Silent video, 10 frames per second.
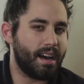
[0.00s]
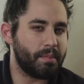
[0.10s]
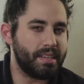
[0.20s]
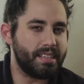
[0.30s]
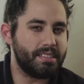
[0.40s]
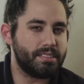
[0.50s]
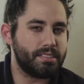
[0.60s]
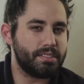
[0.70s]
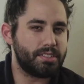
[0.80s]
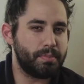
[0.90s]
I mean,
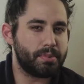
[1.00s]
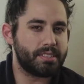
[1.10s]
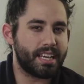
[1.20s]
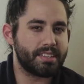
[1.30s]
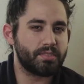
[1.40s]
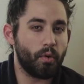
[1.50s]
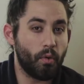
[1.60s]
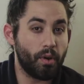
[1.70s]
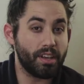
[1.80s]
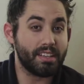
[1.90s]
she protects
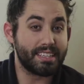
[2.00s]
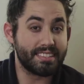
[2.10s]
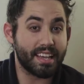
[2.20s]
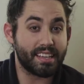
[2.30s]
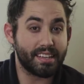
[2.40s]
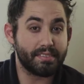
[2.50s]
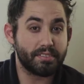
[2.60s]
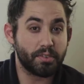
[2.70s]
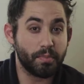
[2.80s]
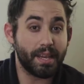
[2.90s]
oil
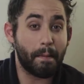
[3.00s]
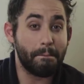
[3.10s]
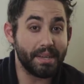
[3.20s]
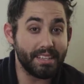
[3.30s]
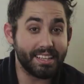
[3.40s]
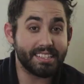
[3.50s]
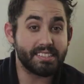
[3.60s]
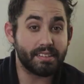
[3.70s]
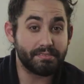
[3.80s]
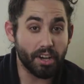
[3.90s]
executives who make
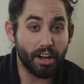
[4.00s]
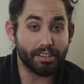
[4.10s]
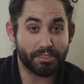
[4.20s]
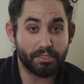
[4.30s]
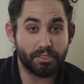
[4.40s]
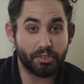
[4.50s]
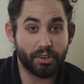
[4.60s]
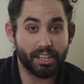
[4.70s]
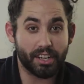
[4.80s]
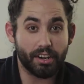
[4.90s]
billions of dollars
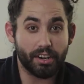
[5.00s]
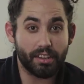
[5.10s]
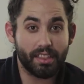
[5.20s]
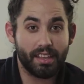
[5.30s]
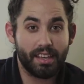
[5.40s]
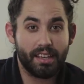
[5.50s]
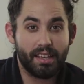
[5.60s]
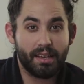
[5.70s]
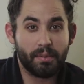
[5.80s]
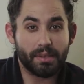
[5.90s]
destroying our Earth.
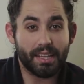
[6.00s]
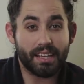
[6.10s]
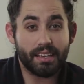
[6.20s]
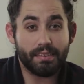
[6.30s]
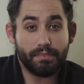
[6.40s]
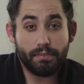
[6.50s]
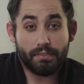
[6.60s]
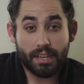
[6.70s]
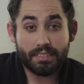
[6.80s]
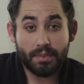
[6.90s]
But like, if you f***
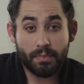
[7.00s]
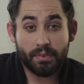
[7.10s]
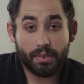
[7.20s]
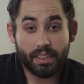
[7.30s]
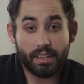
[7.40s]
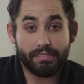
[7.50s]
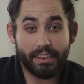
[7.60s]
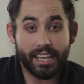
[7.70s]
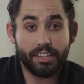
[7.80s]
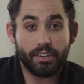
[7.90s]
someone with enough
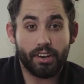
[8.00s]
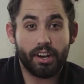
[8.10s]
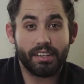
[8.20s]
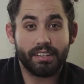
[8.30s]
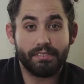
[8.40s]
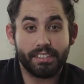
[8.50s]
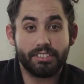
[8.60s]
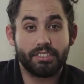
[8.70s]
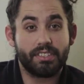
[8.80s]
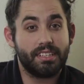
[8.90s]
hate in your heart,
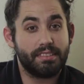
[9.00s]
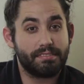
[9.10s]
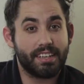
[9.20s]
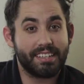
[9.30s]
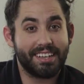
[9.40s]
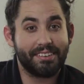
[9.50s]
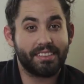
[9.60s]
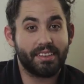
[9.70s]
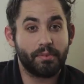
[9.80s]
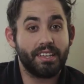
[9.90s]
eventually you find
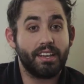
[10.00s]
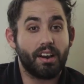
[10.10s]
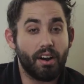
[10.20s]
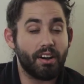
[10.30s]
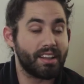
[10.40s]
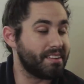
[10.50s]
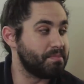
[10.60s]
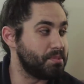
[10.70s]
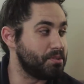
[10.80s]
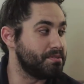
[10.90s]
out that we all
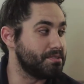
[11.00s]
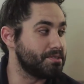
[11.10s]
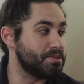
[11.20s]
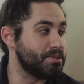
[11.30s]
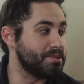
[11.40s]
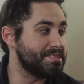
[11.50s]
have beautiful souls.